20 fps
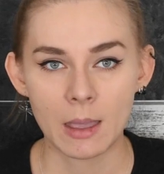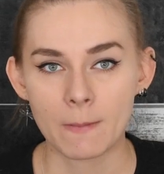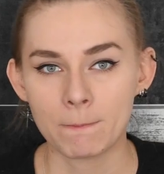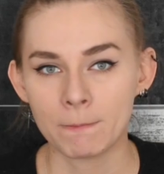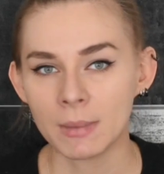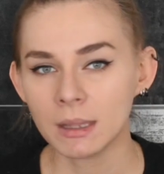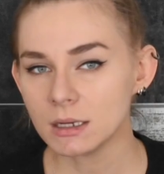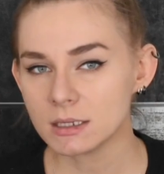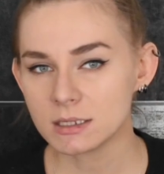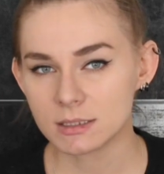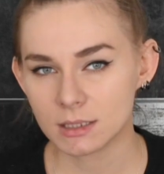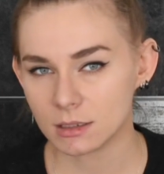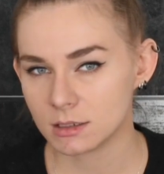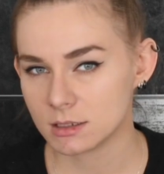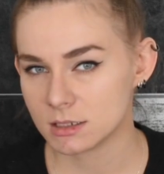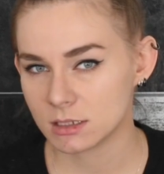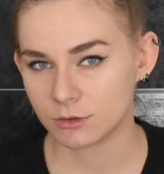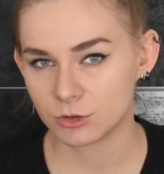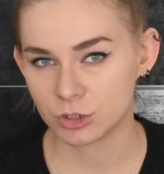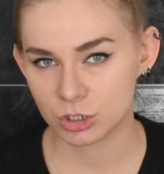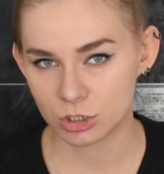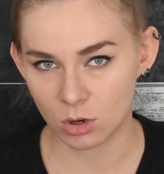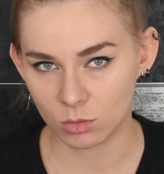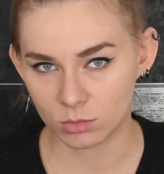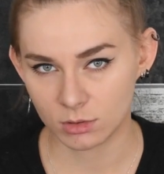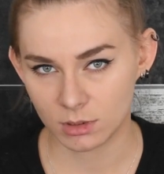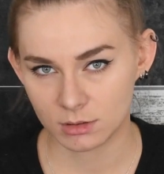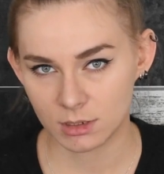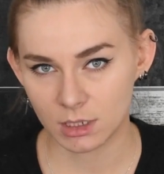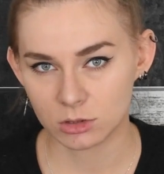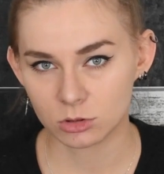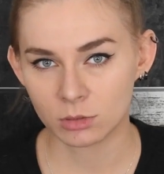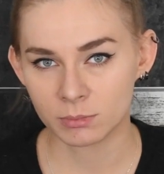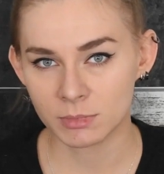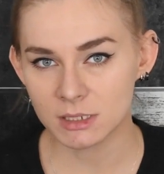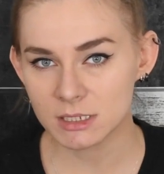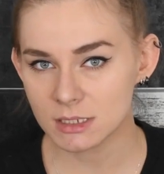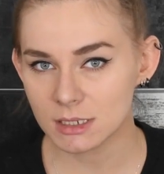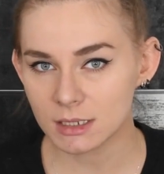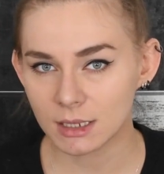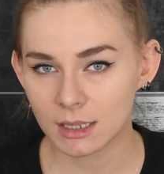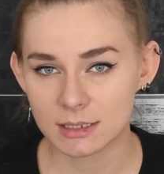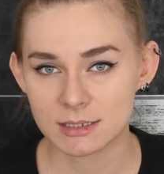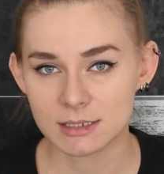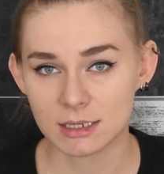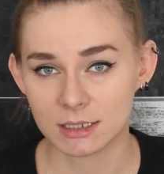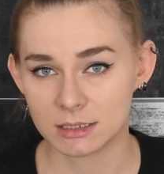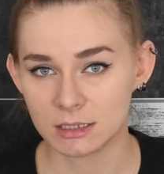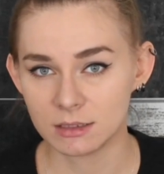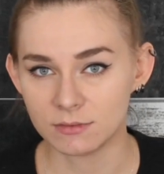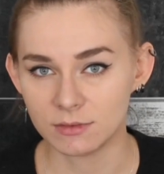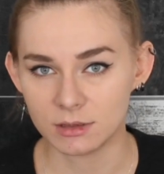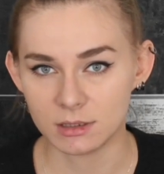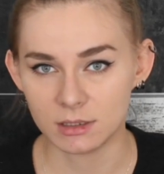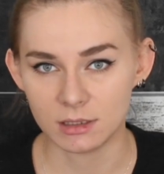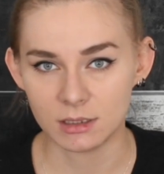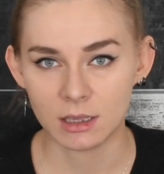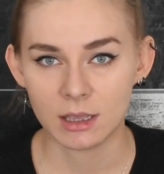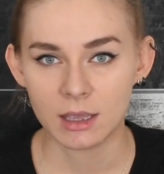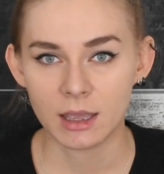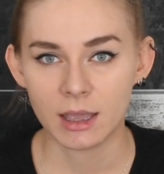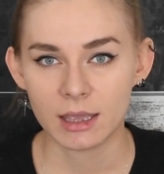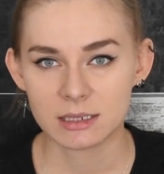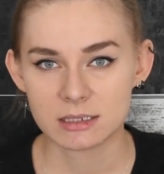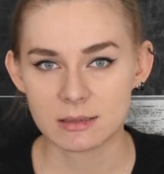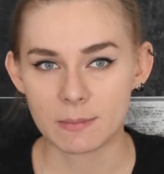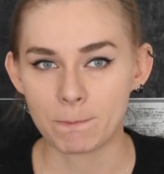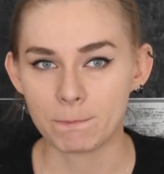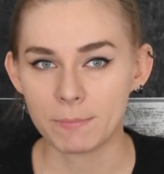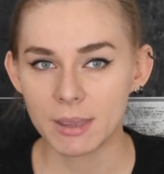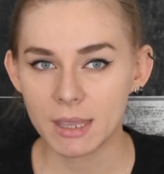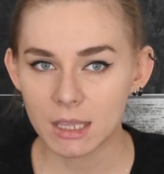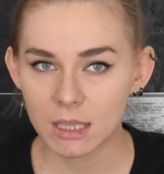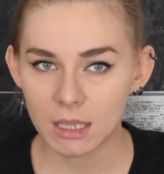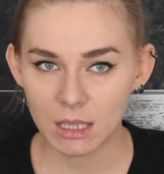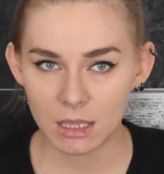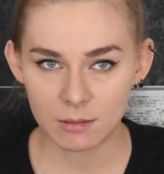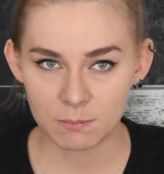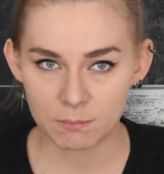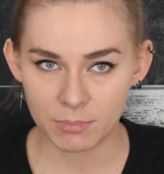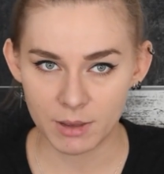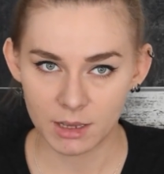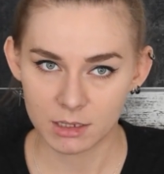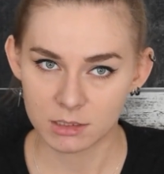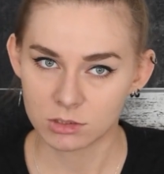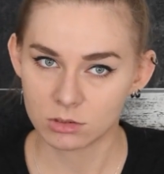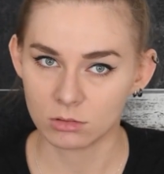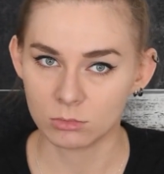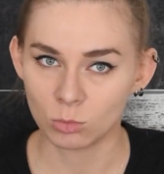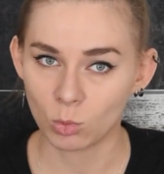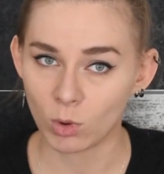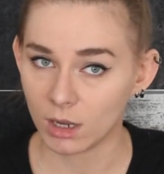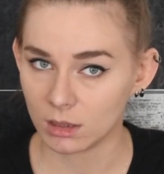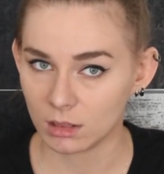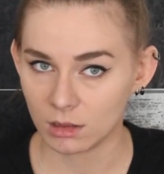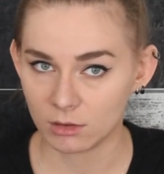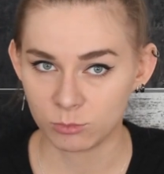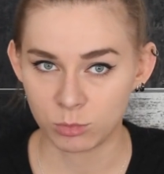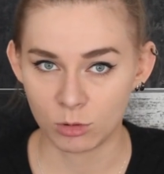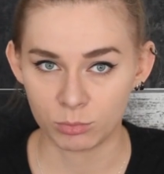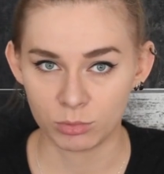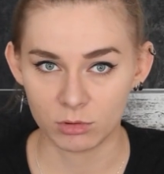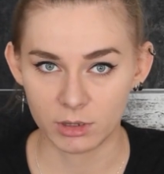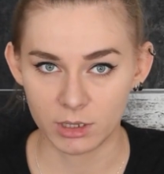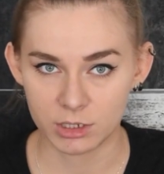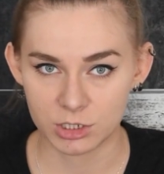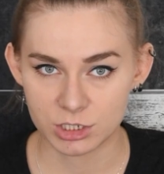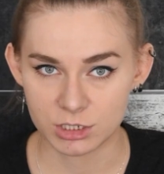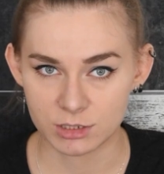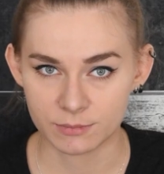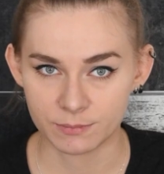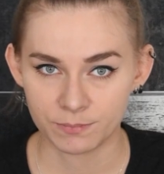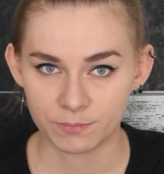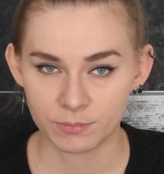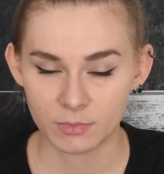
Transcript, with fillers: Many studies have shown that domestic cats' activity has a big impact on wildlife population,